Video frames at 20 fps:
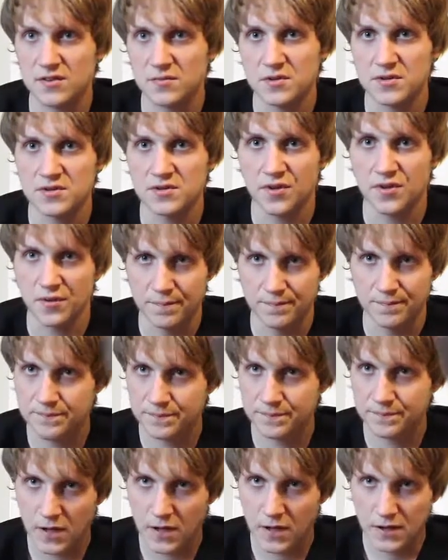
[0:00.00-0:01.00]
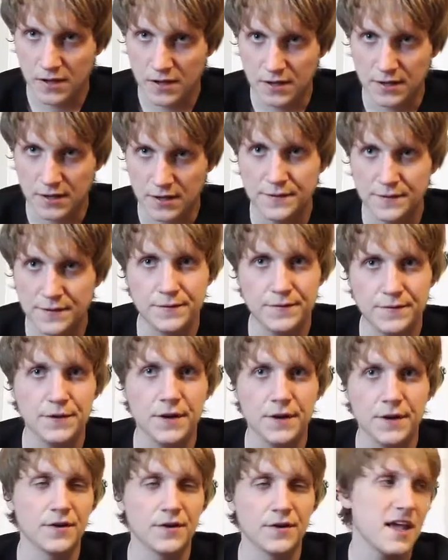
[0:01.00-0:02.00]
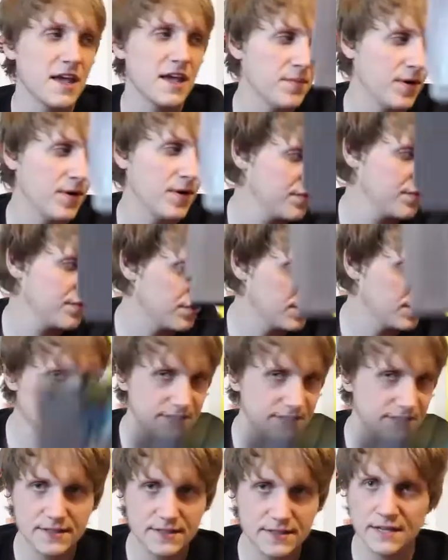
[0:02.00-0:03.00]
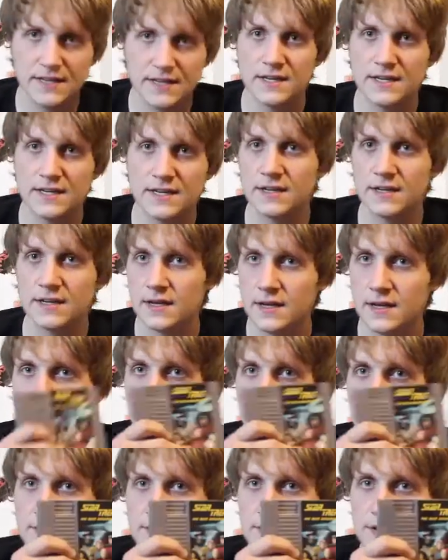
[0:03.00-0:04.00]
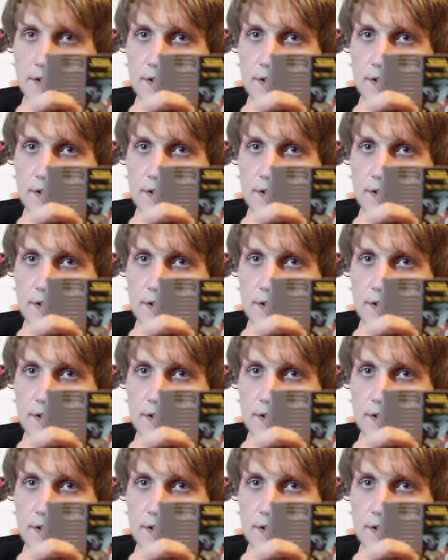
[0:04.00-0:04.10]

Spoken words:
So good, another game off the list, and that's awesome.